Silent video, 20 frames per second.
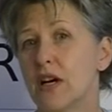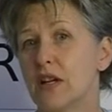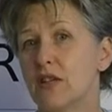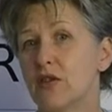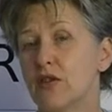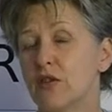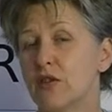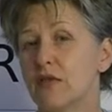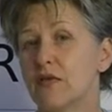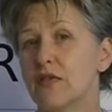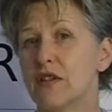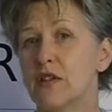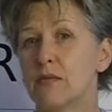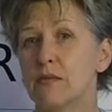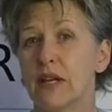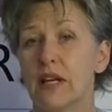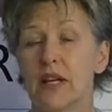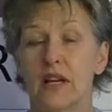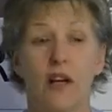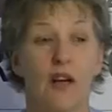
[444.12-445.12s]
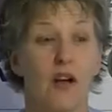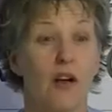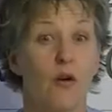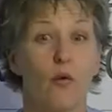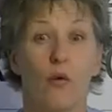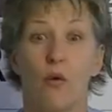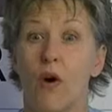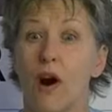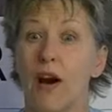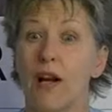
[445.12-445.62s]
do some filming.
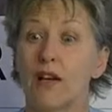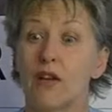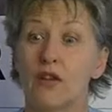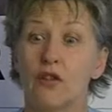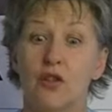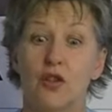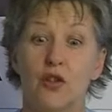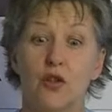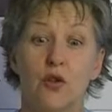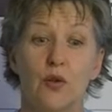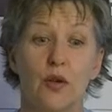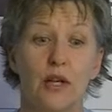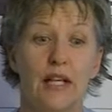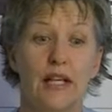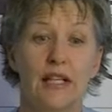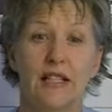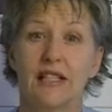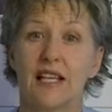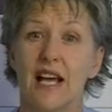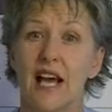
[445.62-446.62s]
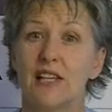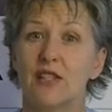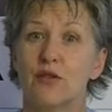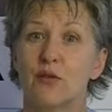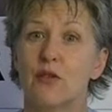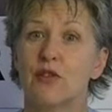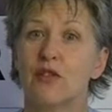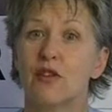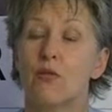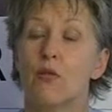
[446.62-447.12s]
Why not do a little test
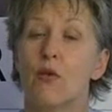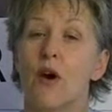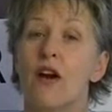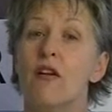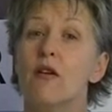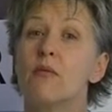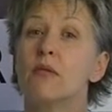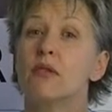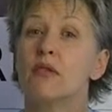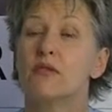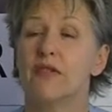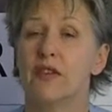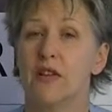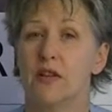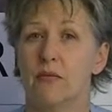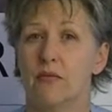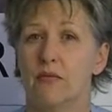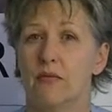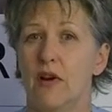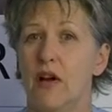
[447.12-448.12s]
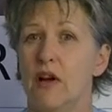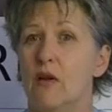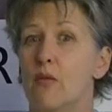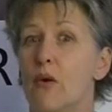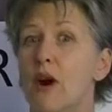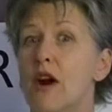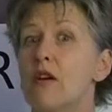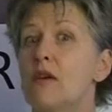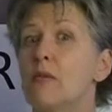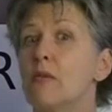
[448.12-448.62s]
with some wearable
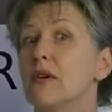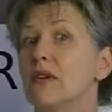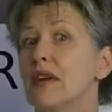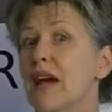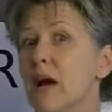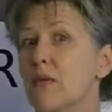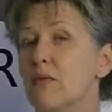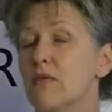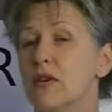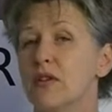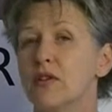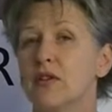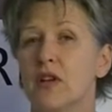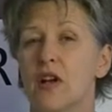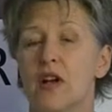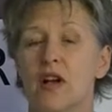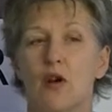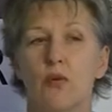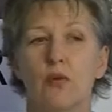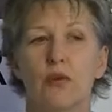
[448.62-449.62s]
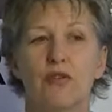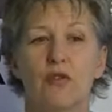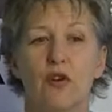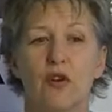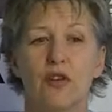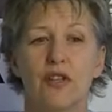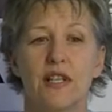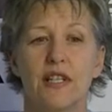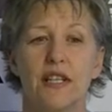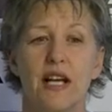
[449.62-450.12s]
cameras? We've
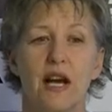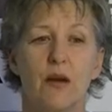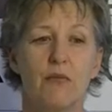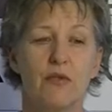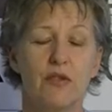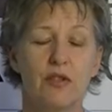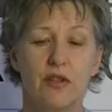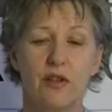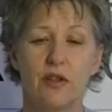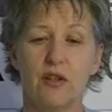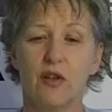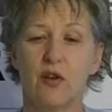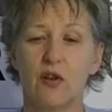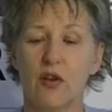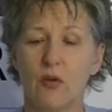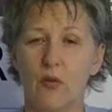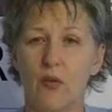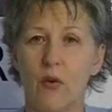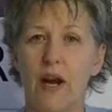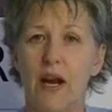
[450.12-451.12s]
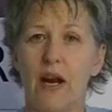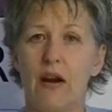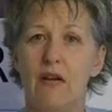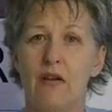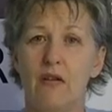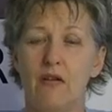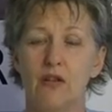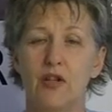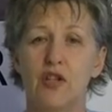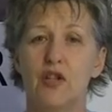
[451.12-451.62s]
got these cameras that you can wear
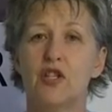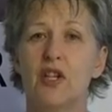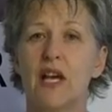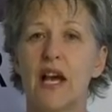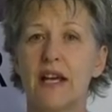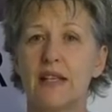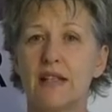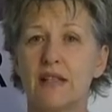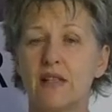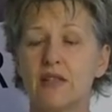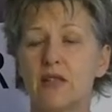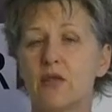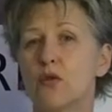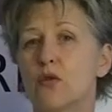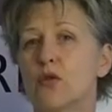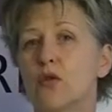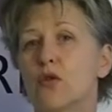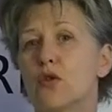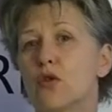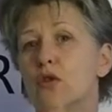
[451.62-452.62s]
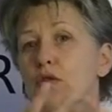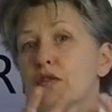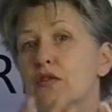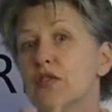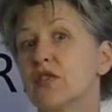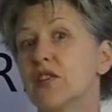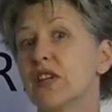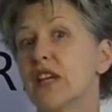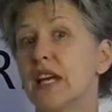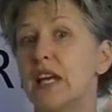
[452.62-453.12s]
on your chest, or for
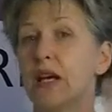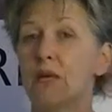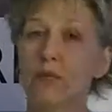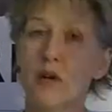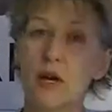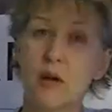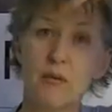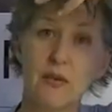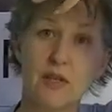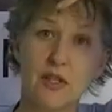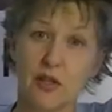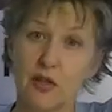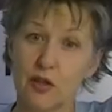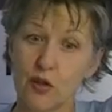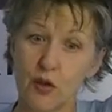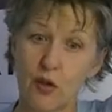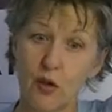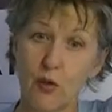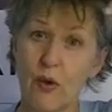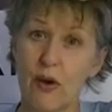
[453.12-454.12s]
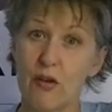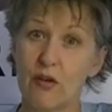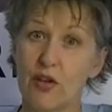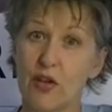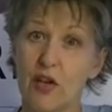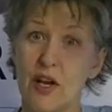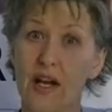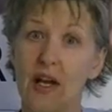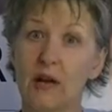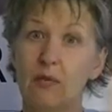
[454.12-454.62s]
skiing purposes you can wear on
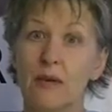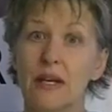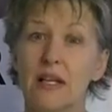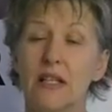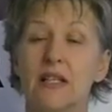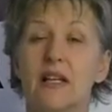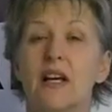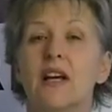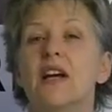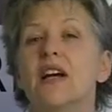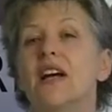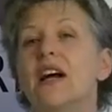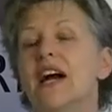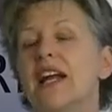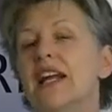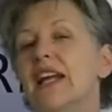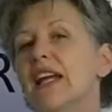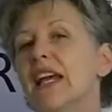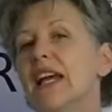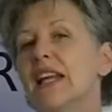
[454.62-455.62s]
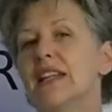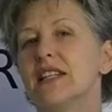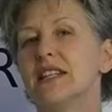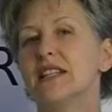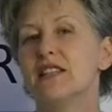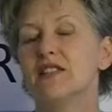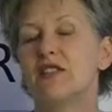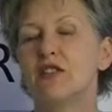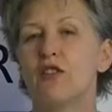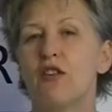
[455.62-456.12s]
your helmet. And again,
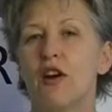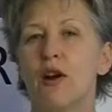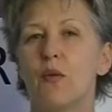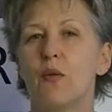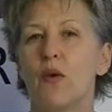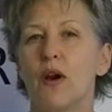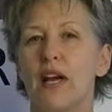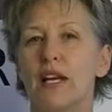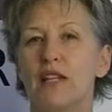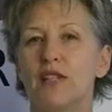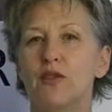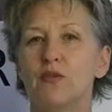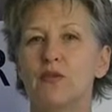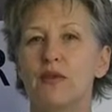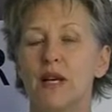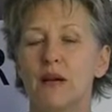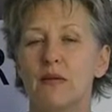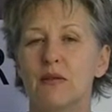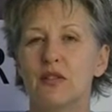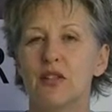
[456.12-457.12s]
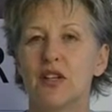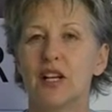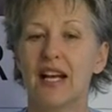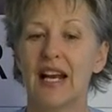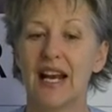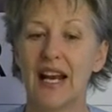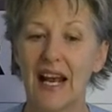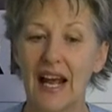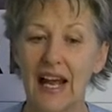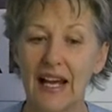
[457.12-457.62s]
this is a great way to be able to
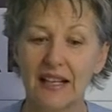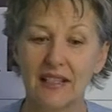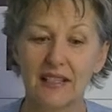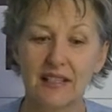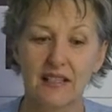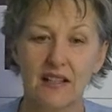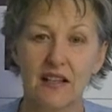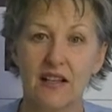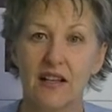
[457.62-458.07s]
collect